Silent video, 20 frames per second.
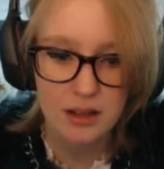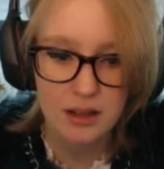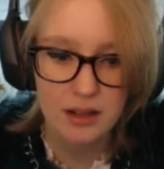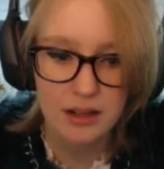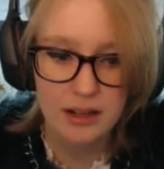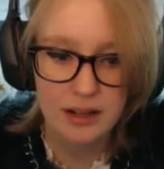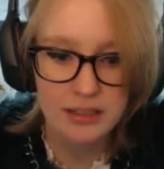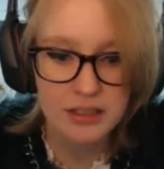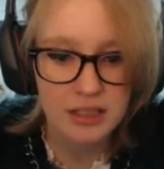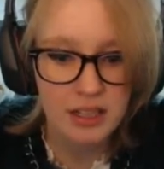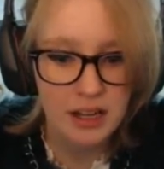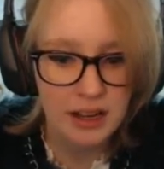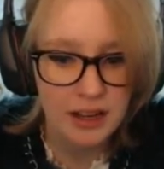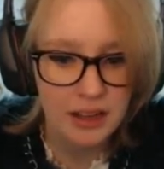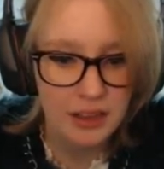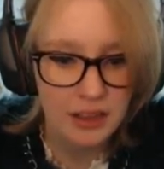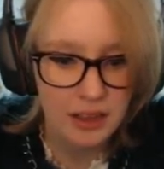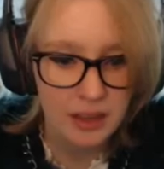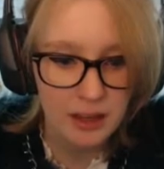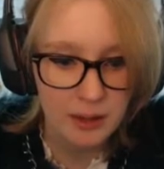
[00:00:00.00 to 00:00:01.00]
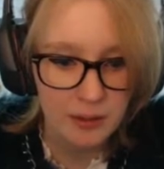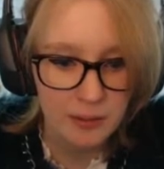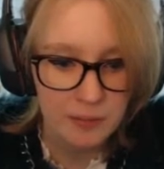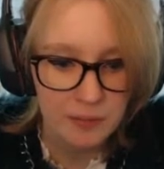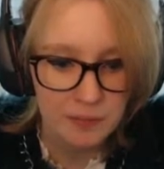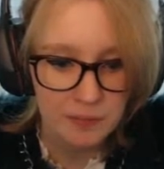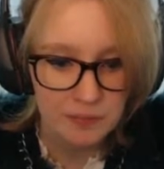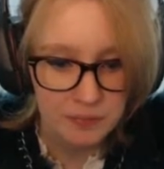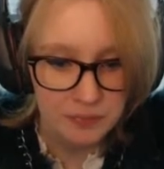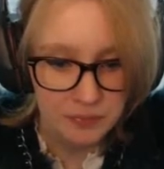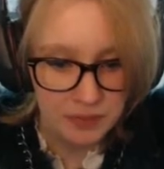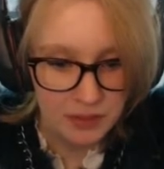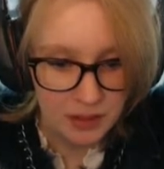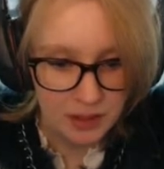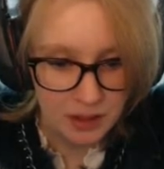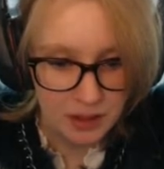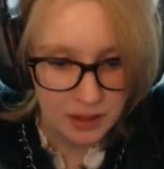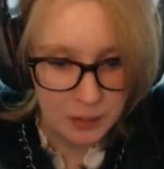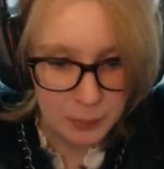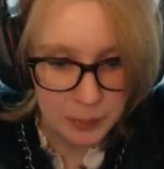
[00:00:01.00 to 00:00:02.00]
Angela, I think.
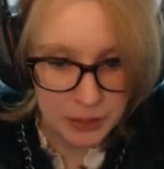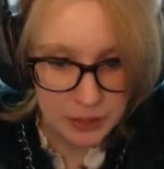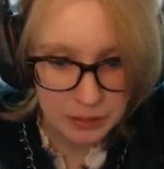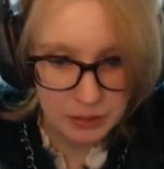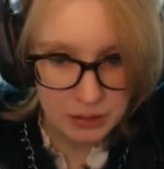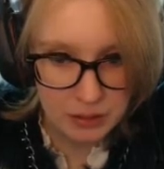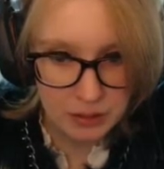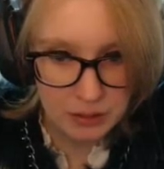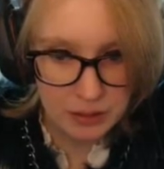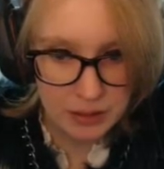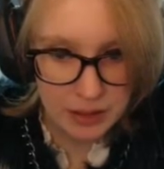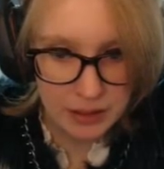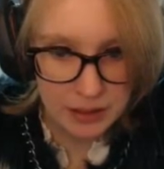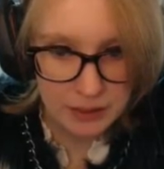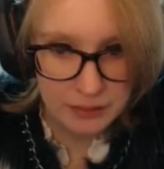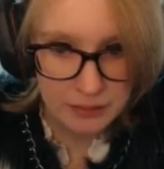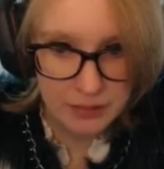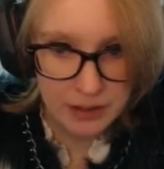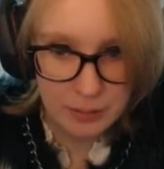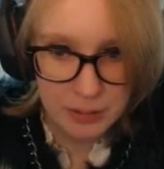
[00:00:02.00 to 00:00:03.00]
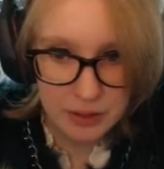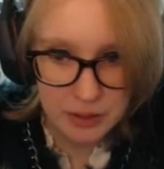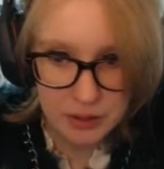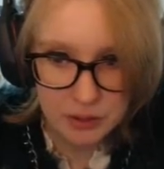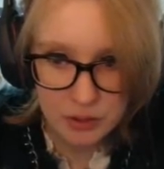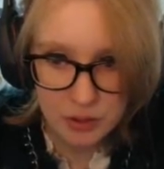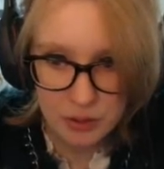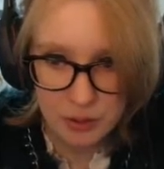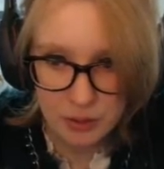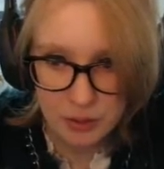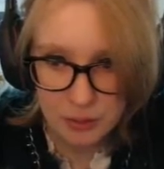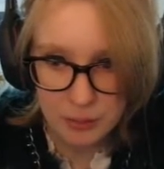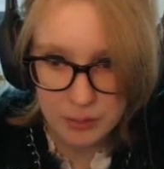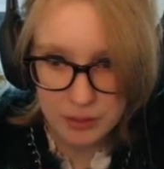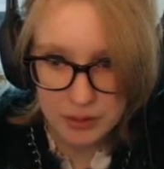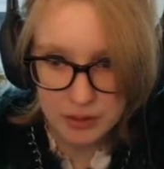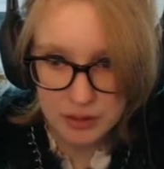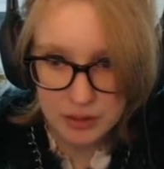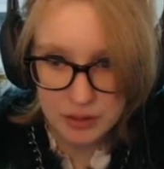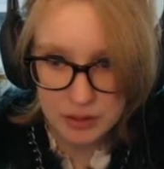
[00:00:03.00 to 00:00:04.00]
Why do you look like a fabric doll?
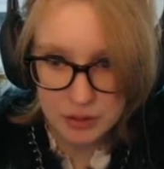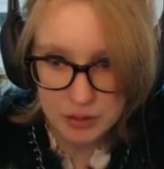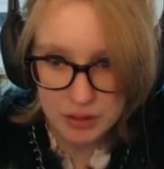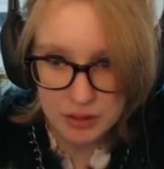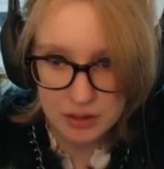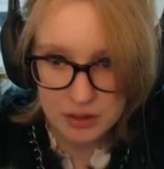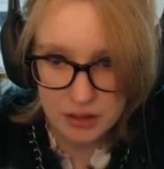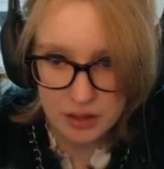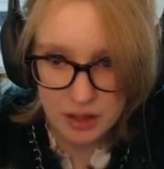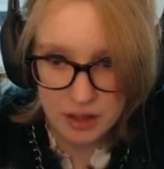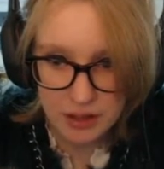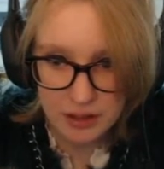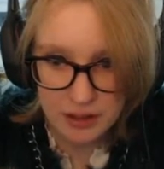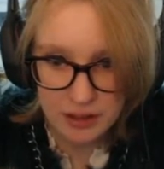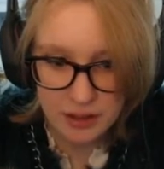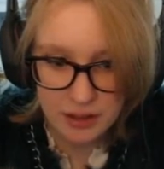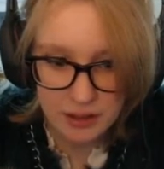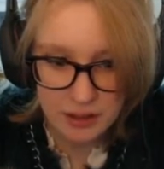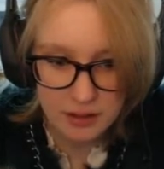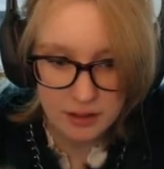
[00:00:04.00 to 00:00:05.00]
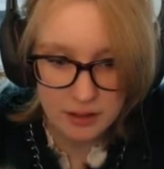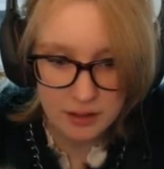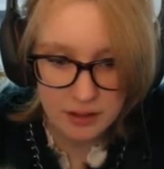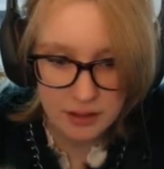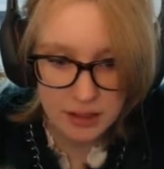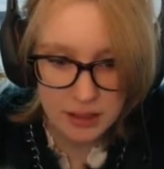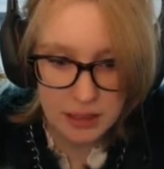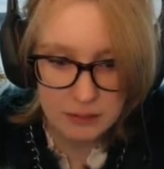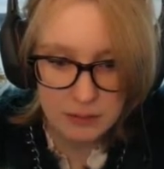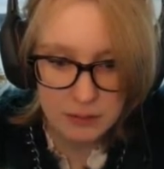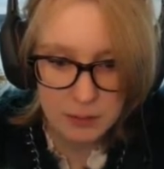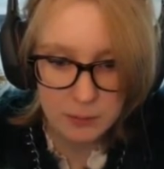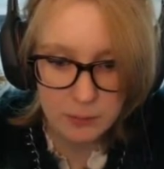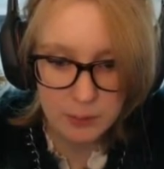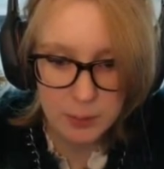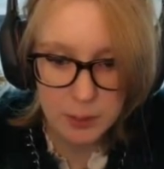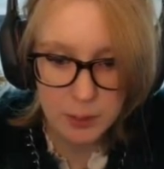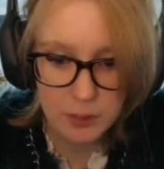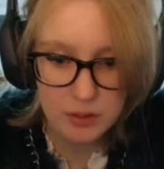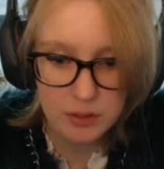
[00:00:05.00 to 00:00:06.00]
Because he treats her like that. Even the
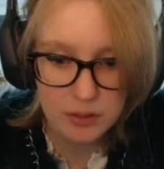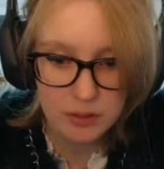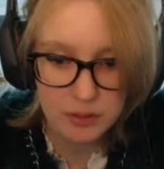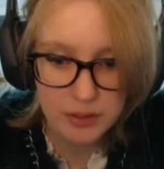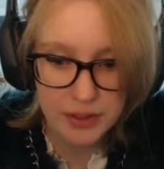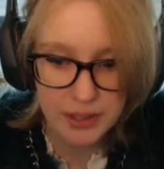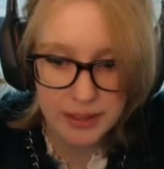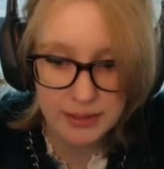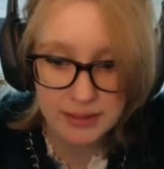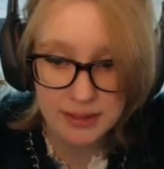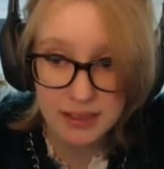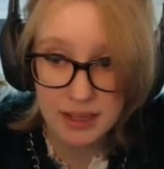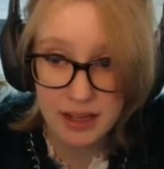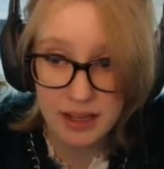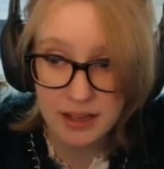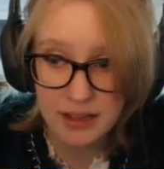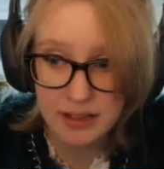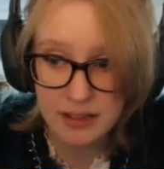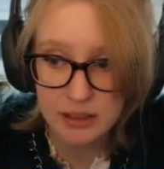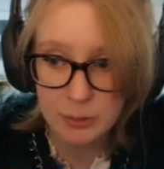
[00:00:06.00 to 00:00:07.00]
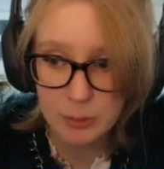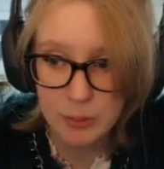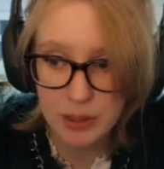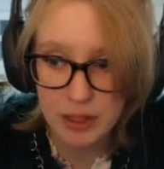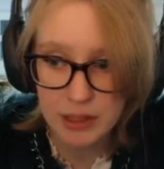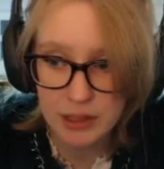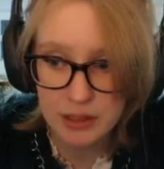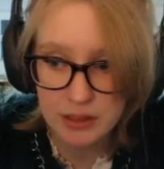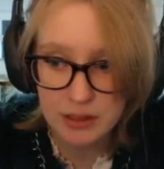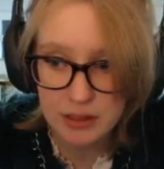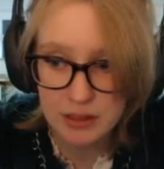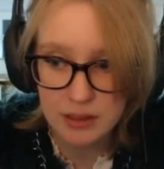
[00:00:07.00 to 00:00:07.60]
purest of things die in this place.